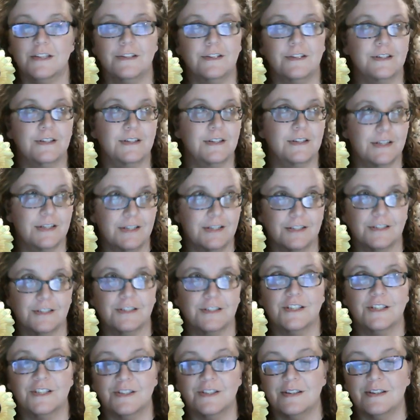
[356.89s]
And it
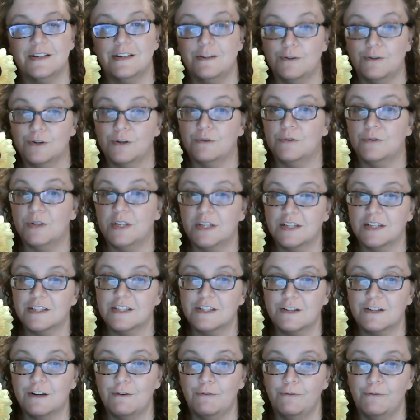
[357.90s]
is, you know, it
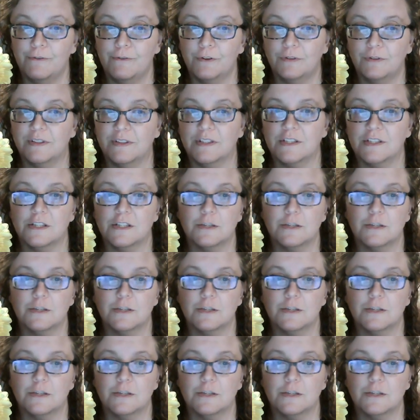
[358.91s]
is guilt feelings,